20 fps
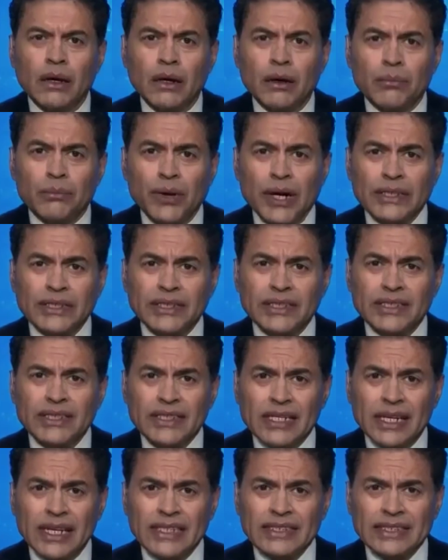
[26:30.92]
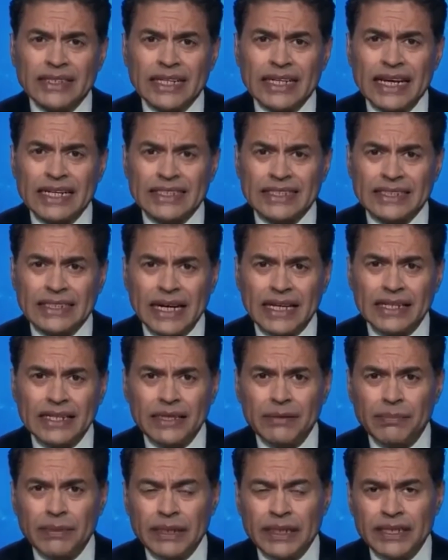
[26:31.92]
President Zelensky has said
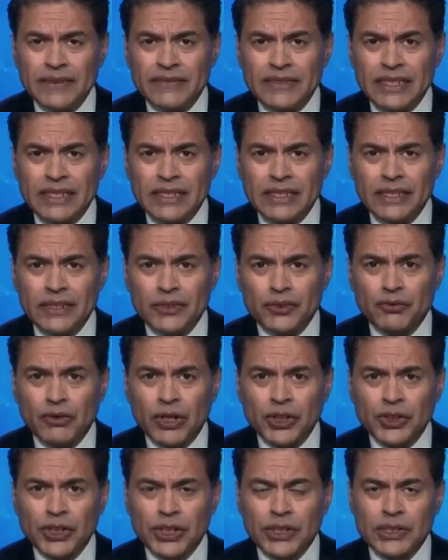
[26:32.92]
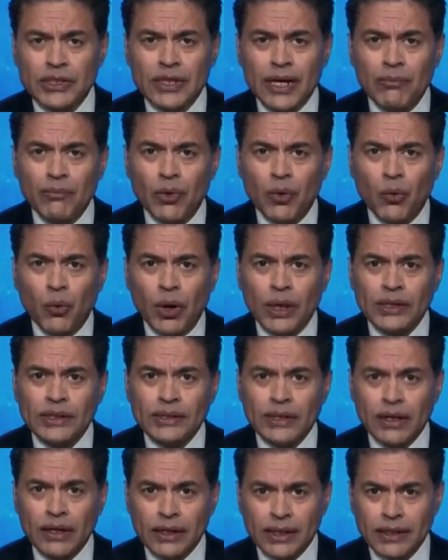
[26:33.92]
he believes that he is Russia's
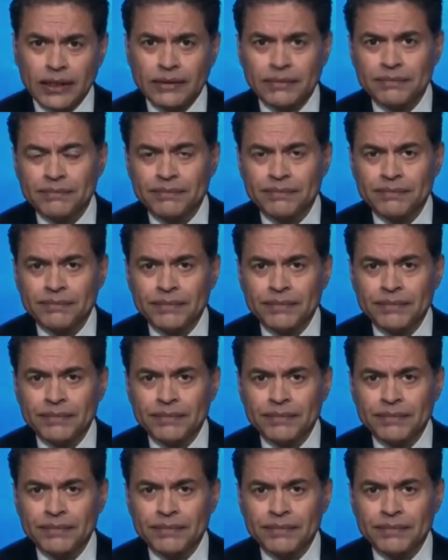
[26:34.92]
#1 target.